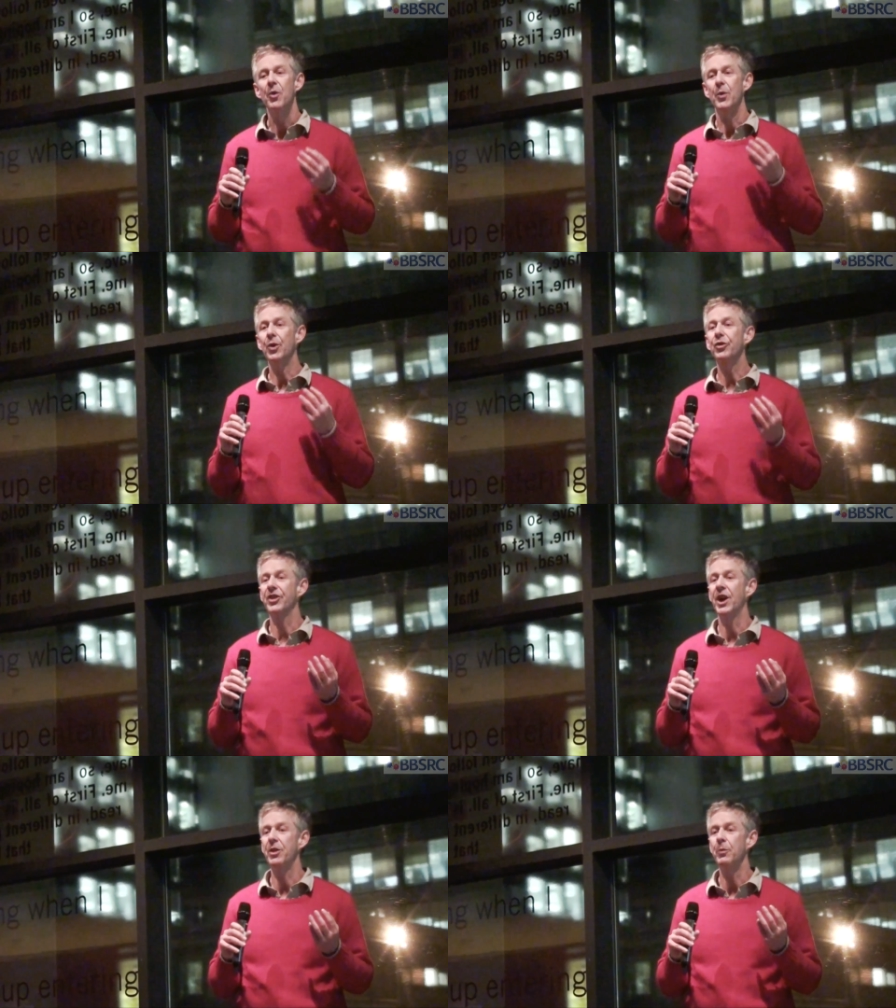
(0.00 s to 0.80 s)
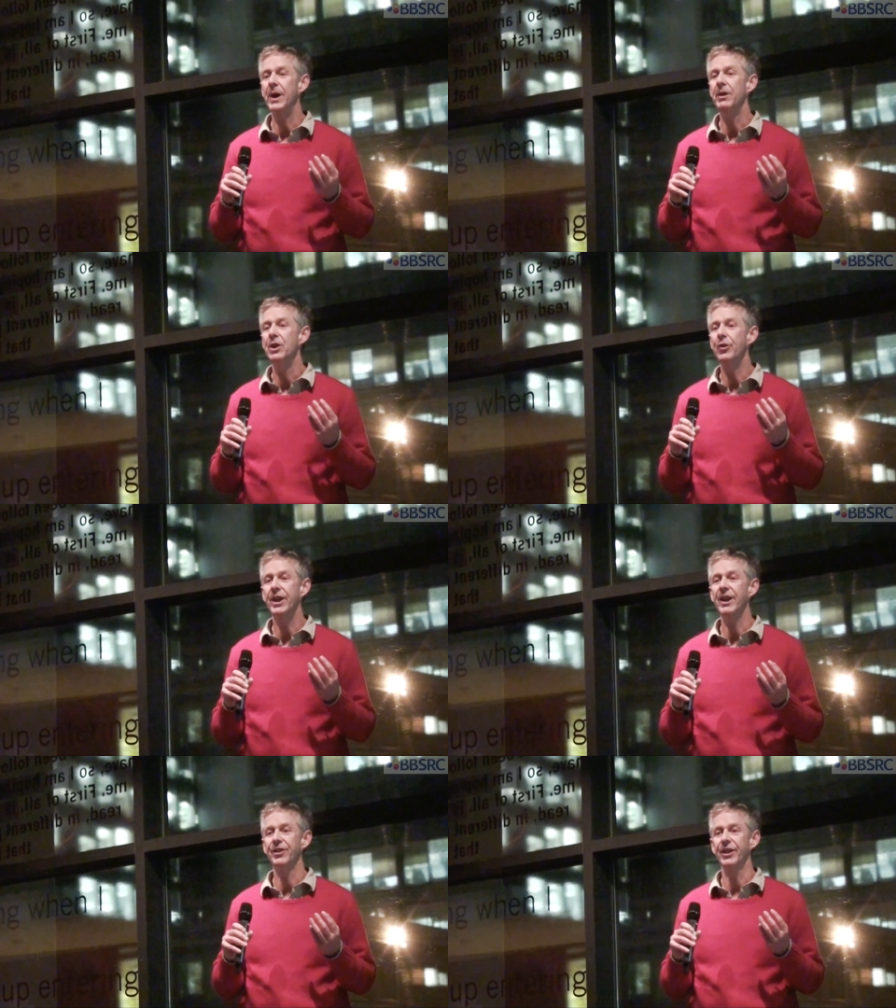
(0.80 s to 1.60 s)
We also know that we're
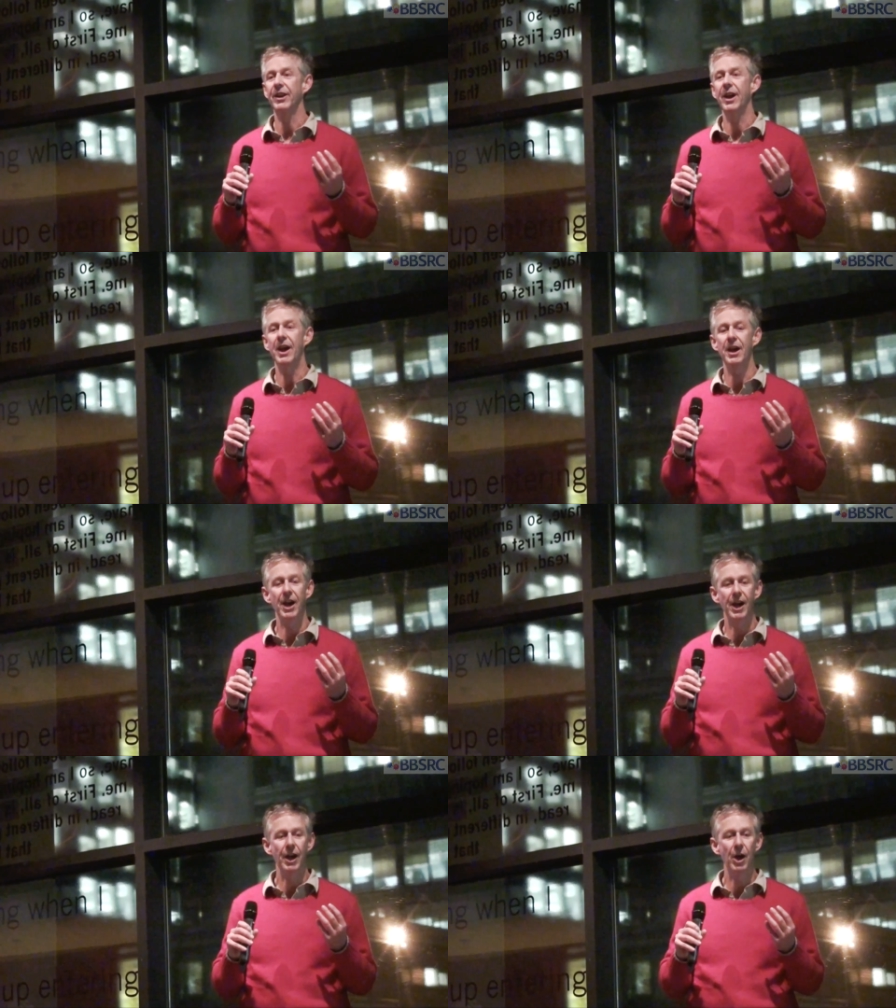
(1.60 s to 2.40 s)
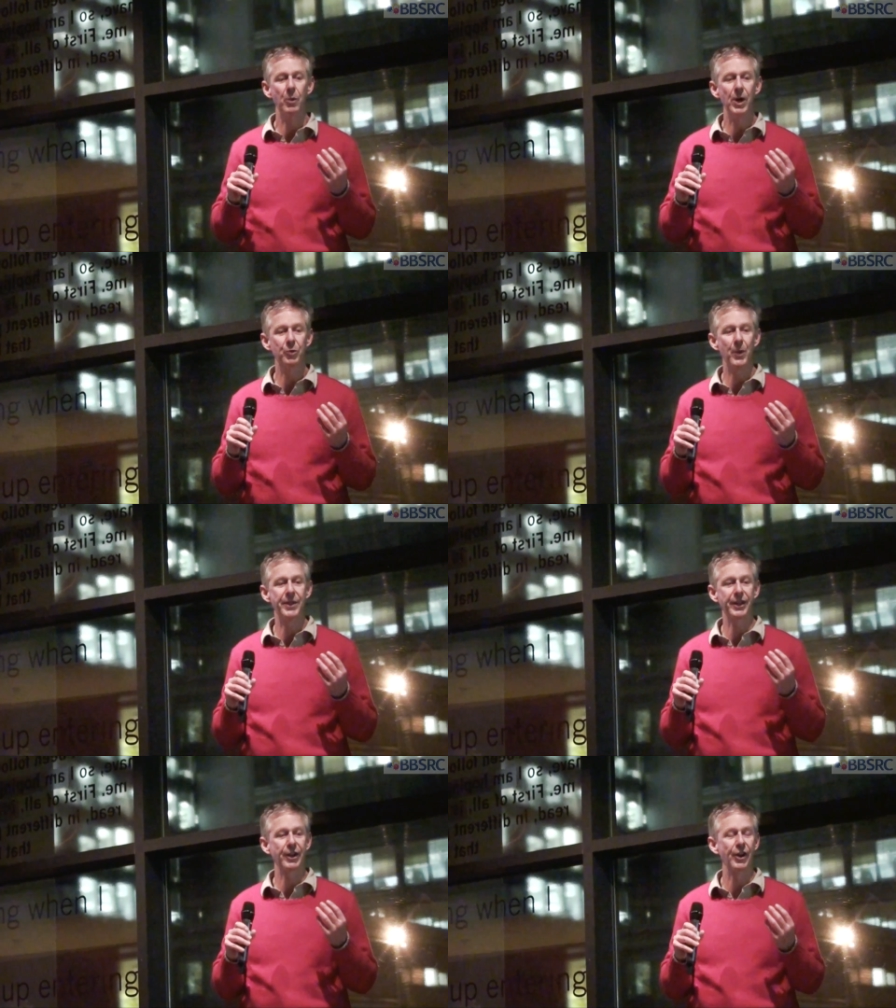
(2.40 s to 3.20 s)
looking at a world where
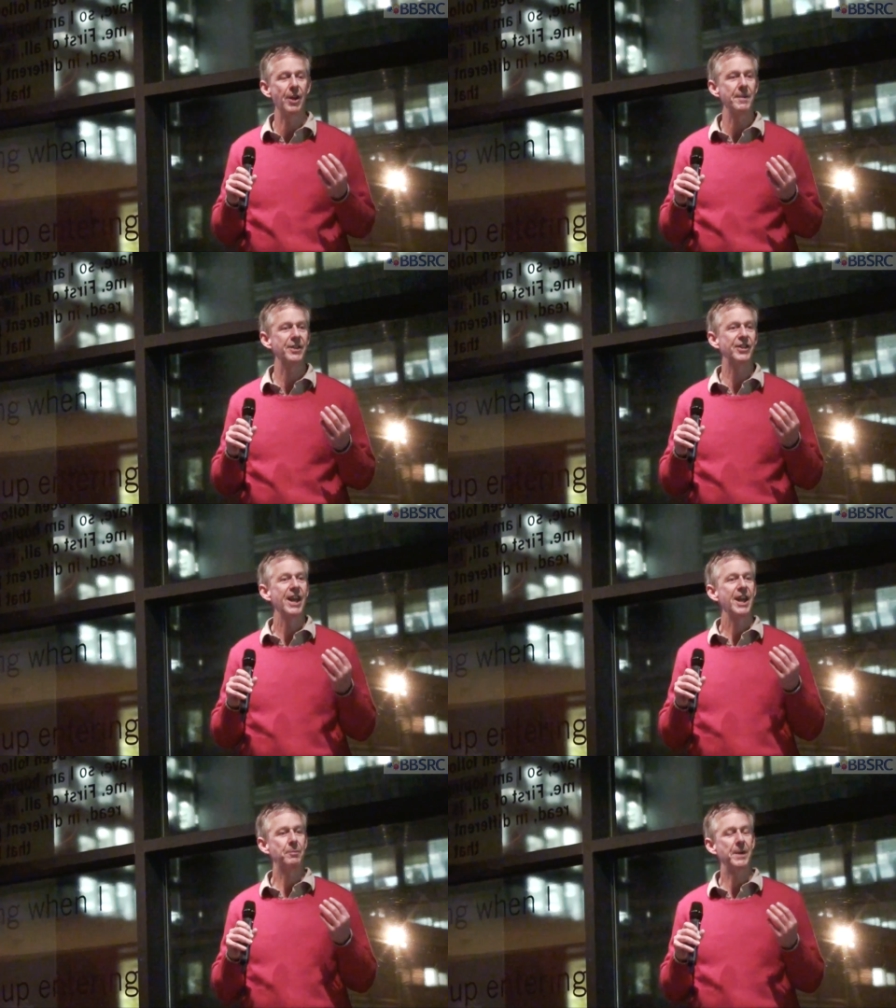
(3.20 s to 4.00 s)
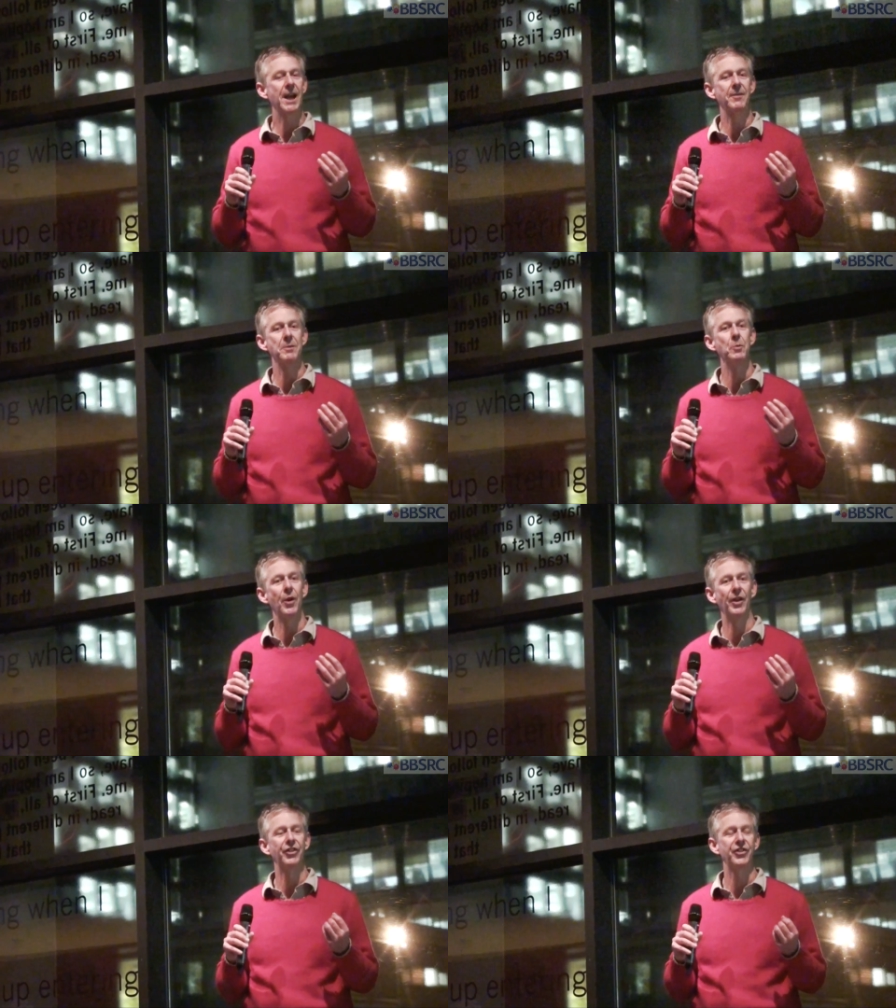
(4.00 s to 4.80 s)
the climate is becoming
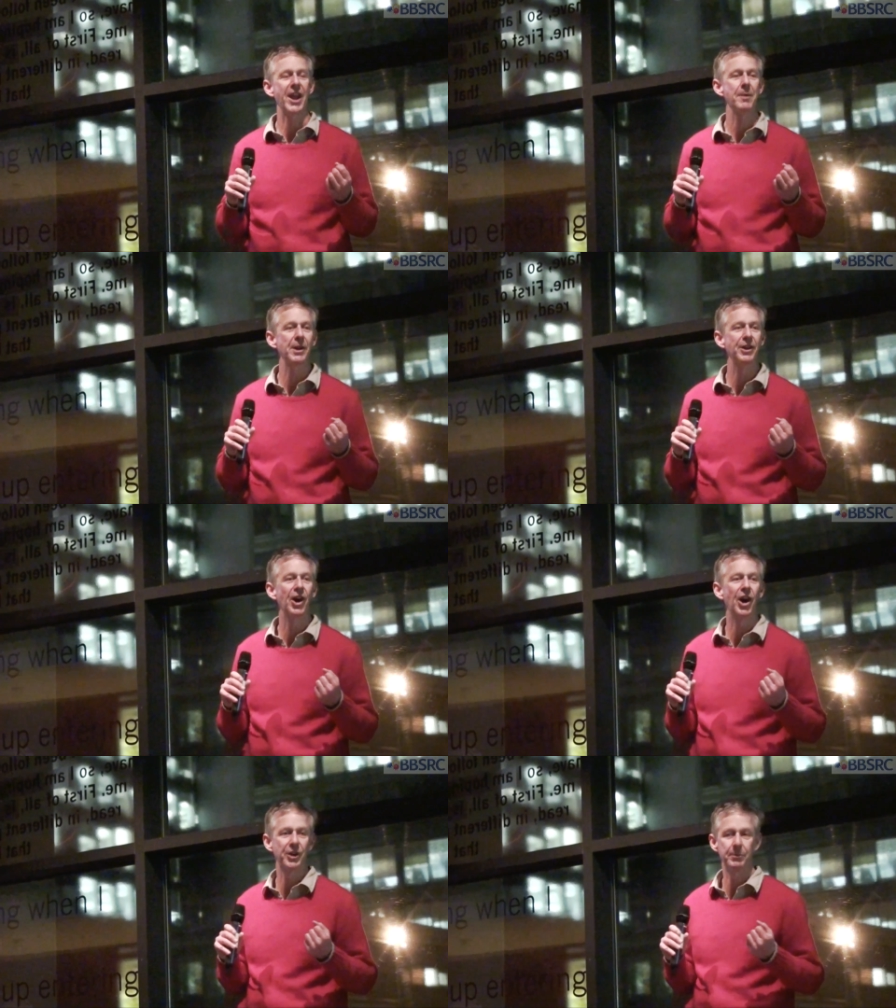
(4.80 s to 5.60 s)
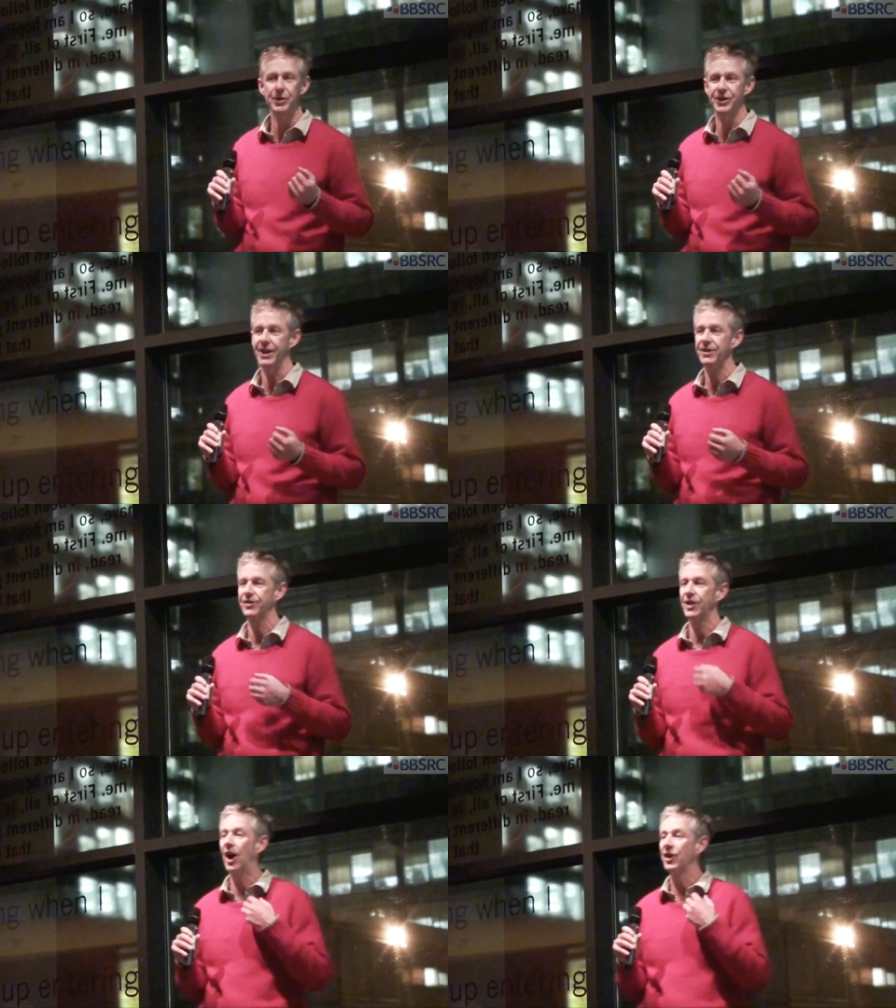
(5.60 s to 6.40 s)
more unstable and harder to
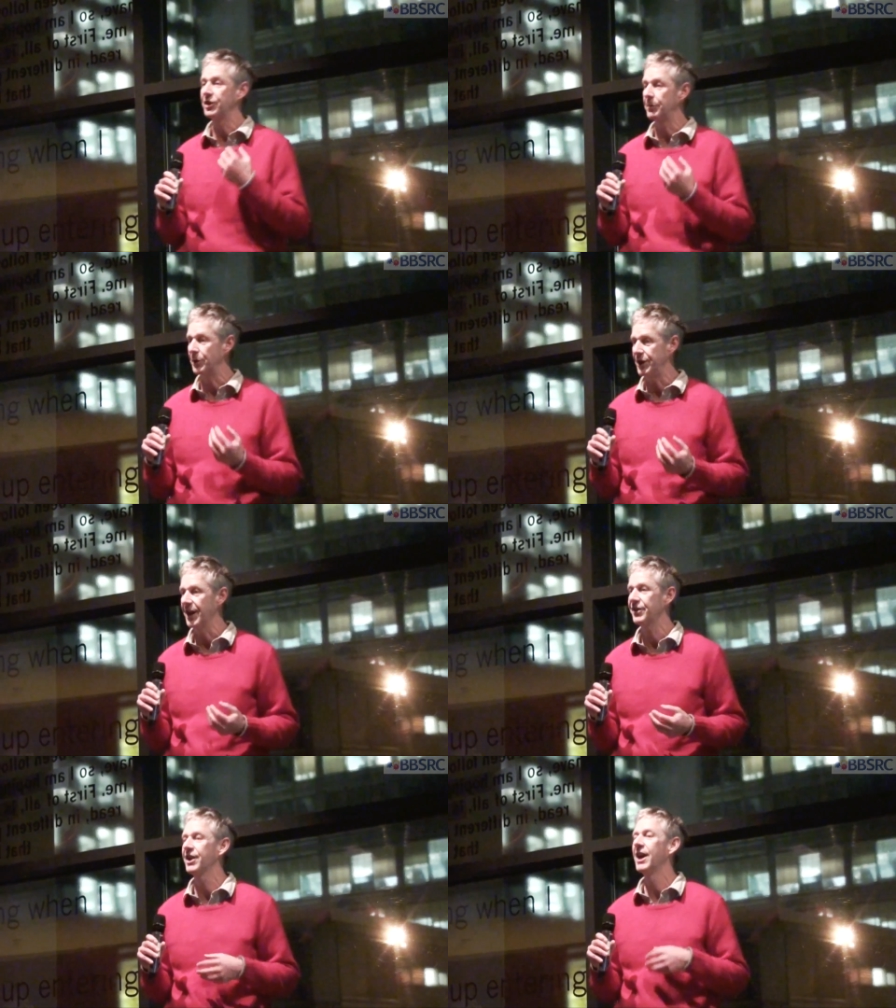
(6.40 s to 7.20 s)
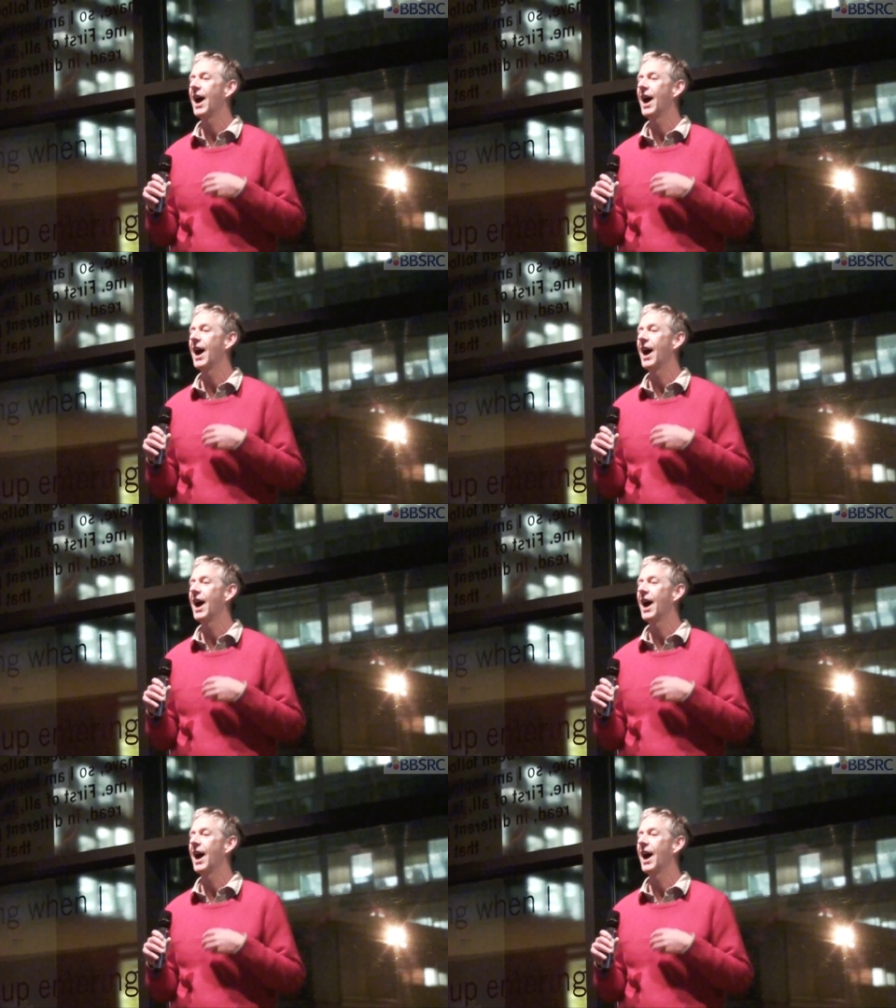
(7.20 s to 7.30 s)
predict,